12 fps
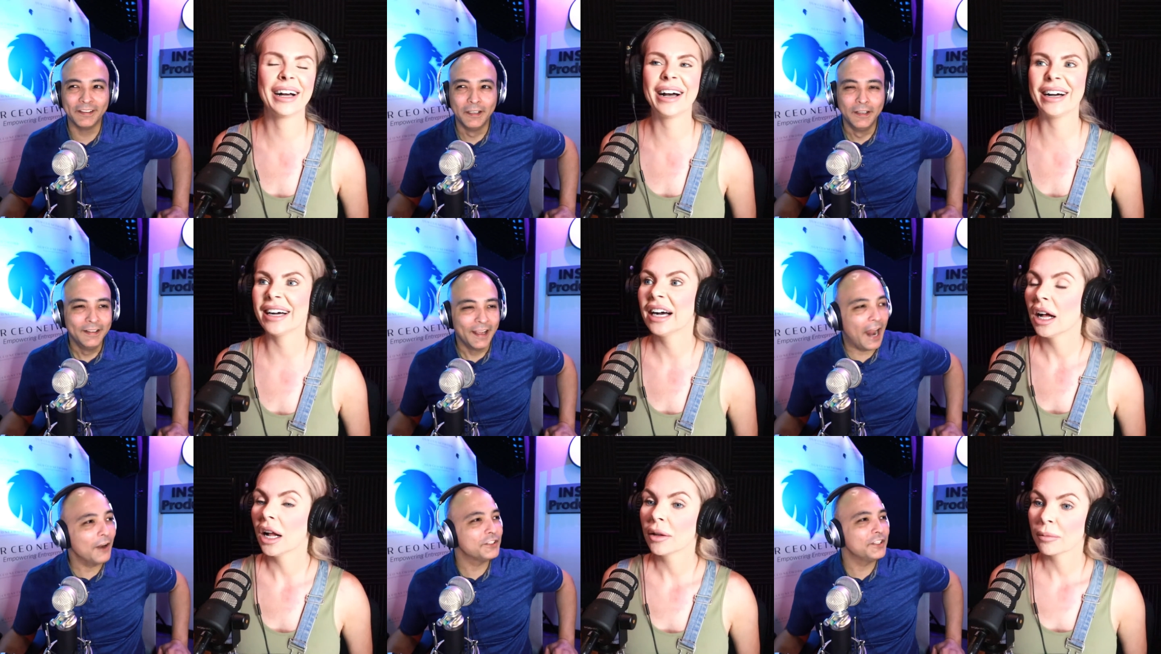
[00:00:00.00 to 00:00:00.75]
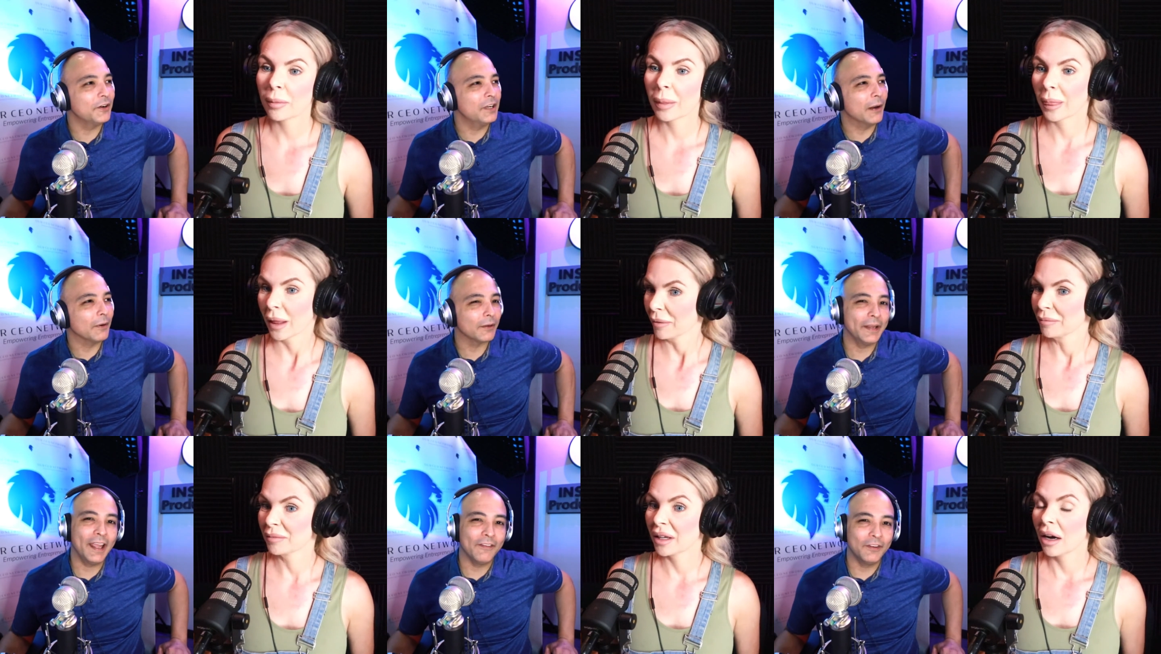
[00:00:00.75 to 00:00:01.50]
Speaker 1: uh, Our CEO Network, we
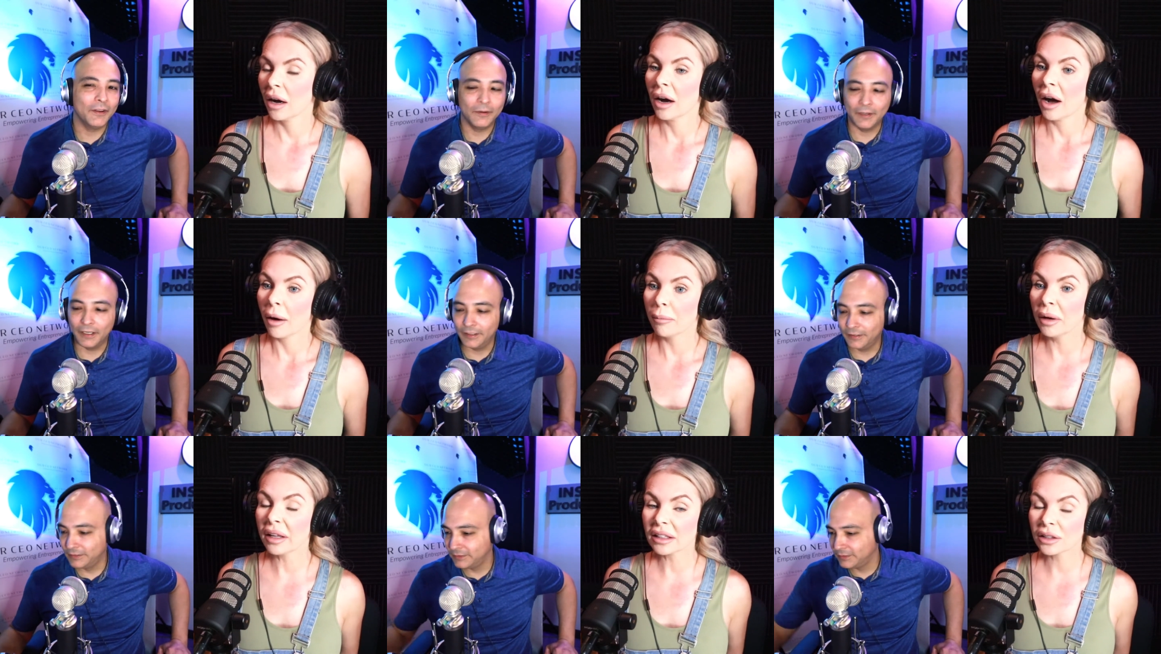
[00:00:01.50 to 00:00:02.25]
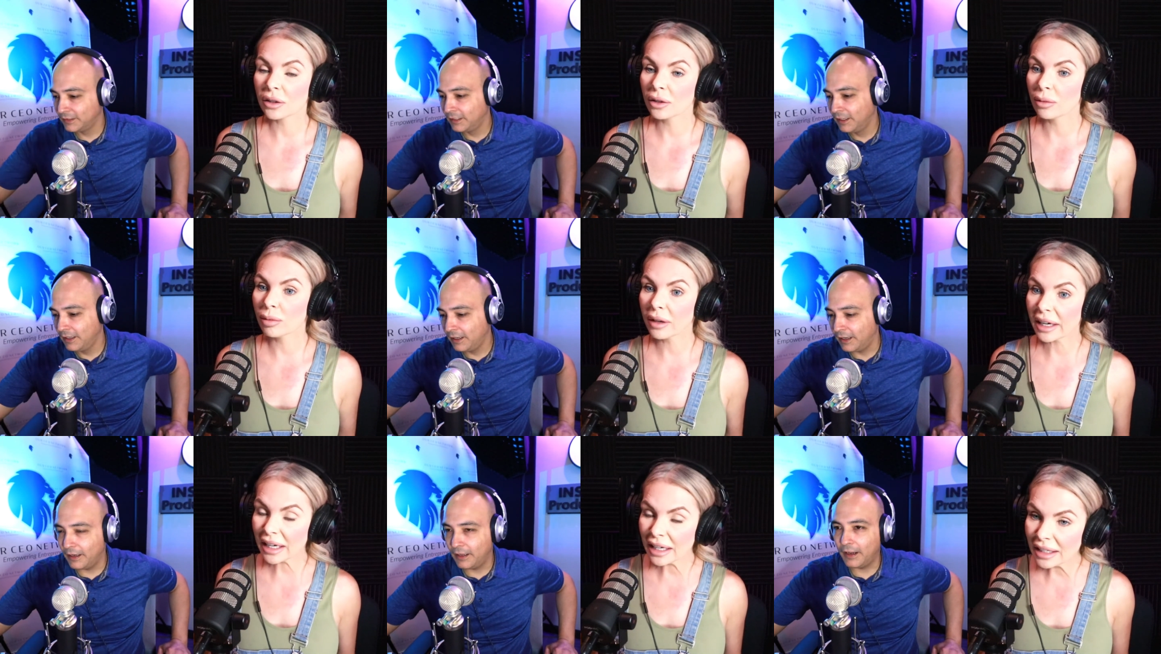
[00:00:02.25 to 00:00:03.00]
have no. Uh, but
Speaker 2: that's
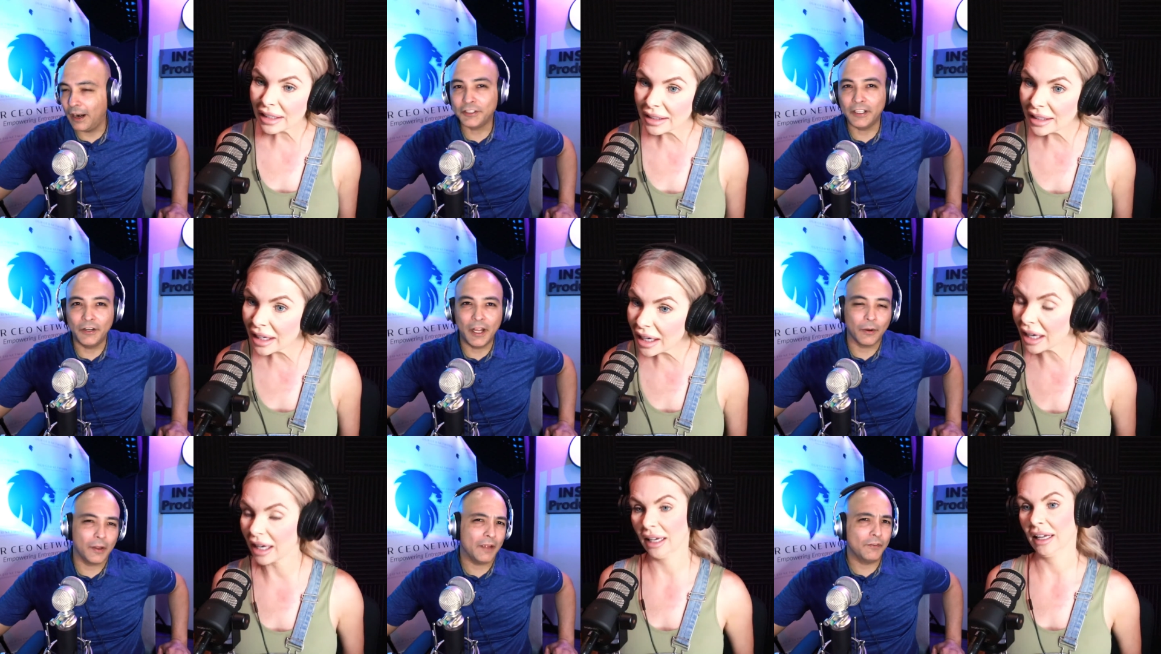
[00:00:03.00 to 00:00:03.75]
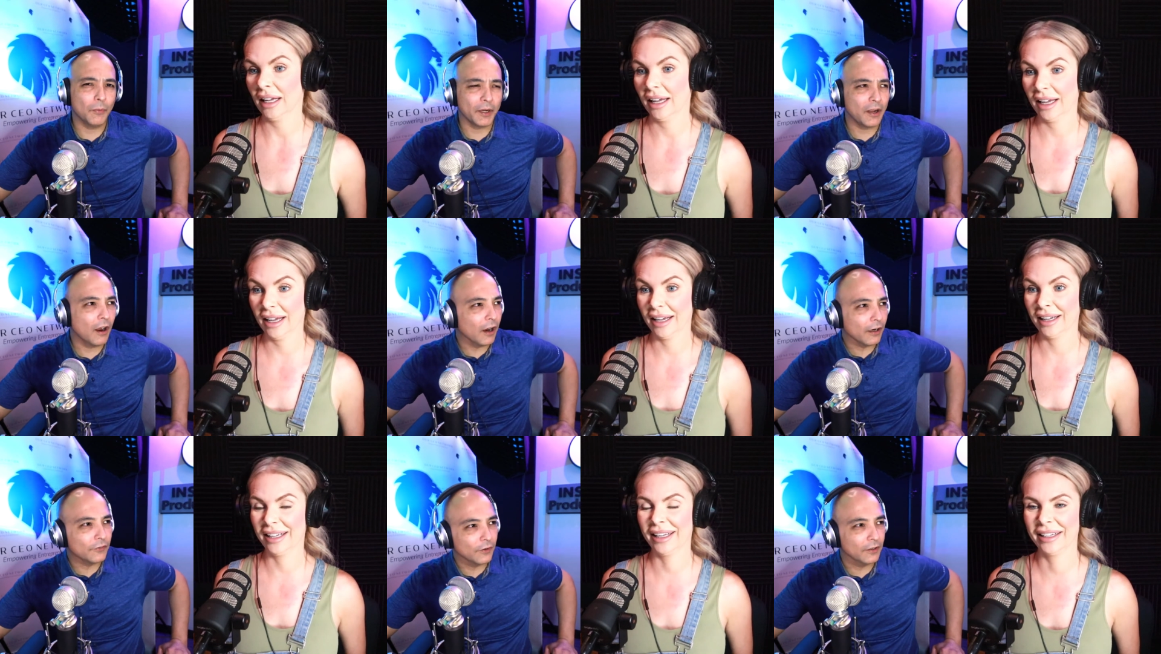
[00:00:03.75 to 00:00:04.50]
crazy.
Speaker 1: At Our CEO Network, we have no regard
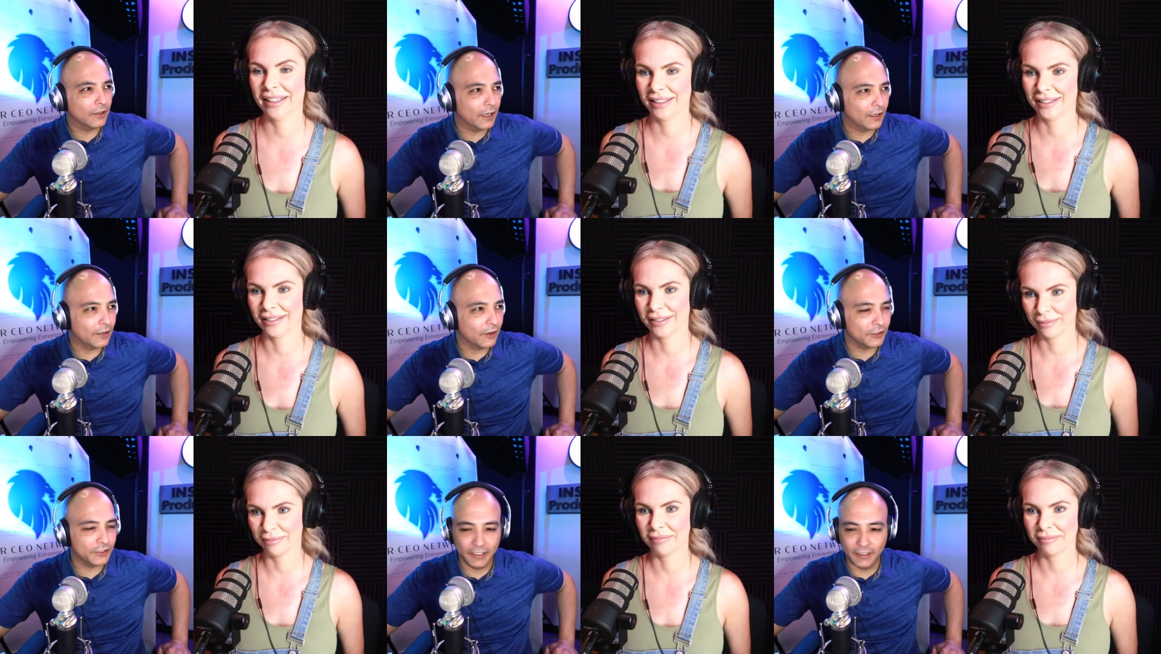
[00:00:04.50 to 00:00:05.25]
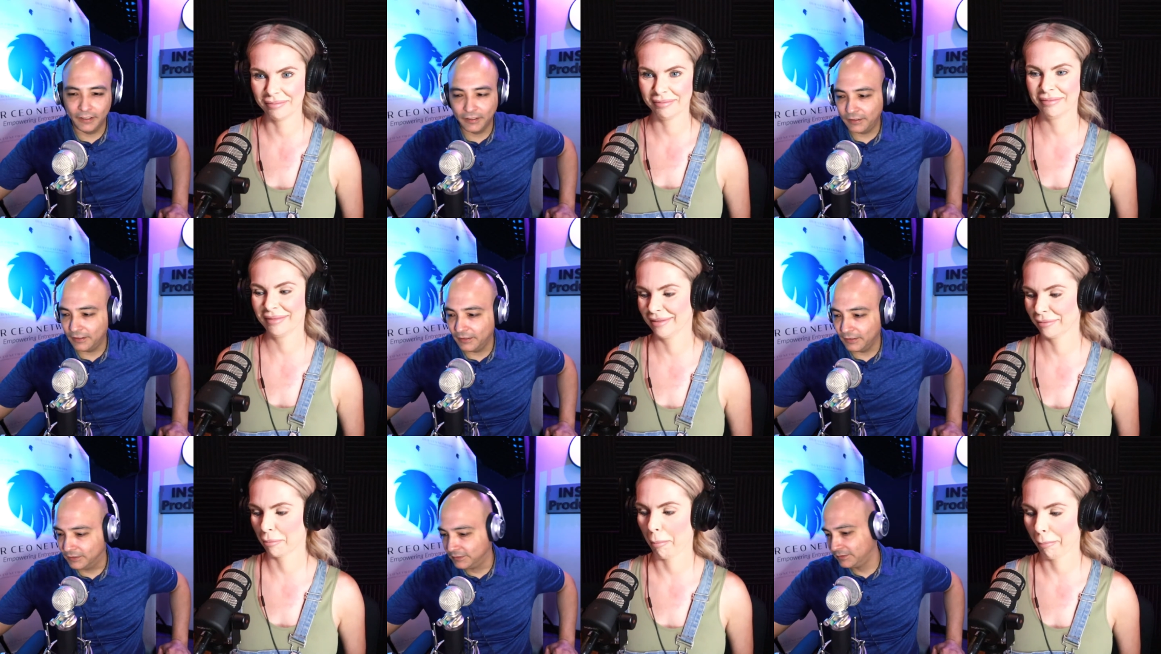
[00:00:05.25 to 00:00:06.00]
for uh, cursing at uh,
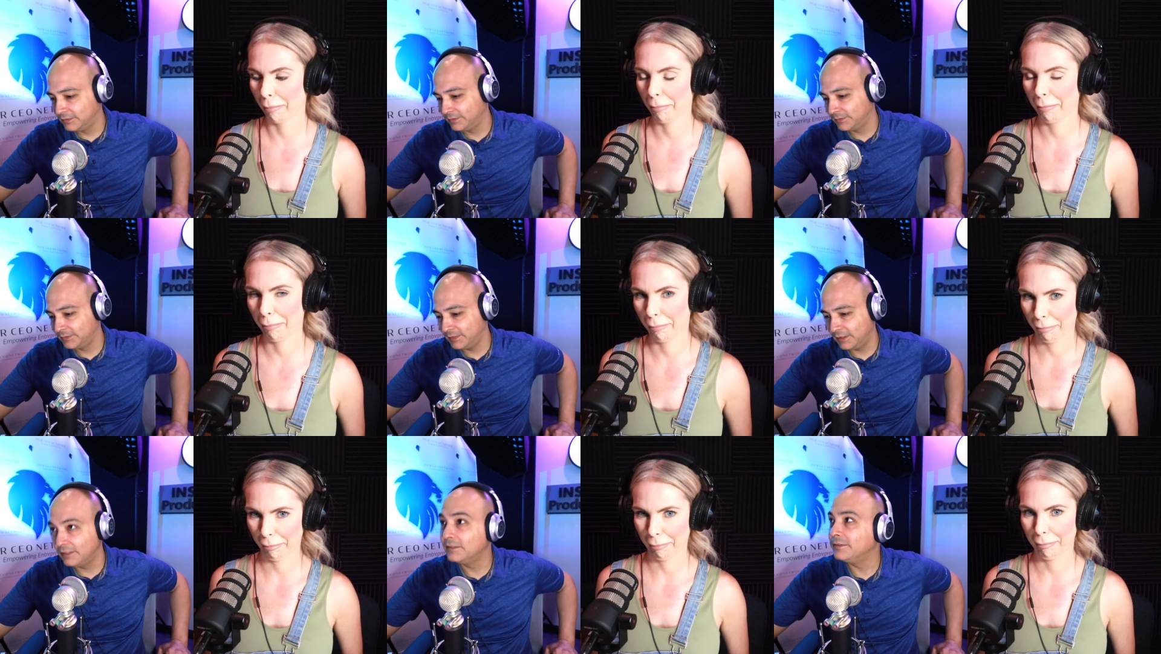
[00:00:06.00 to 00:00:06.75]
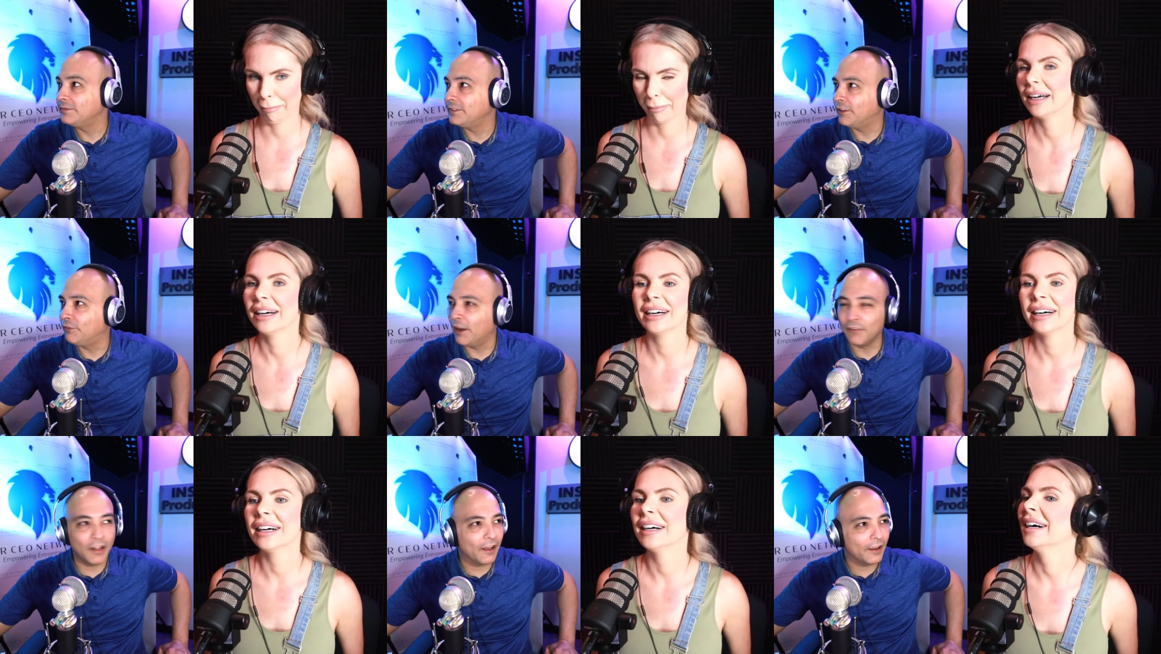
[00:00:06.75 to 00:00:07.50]
the five
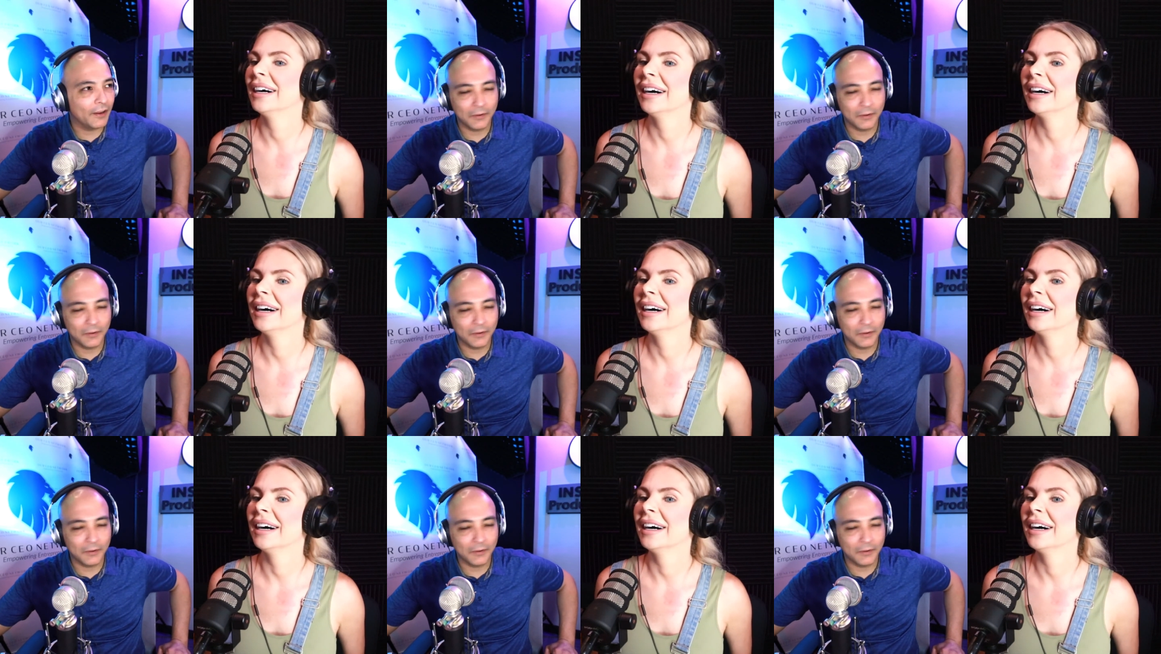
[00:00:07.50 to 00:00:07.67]
o'clock hour.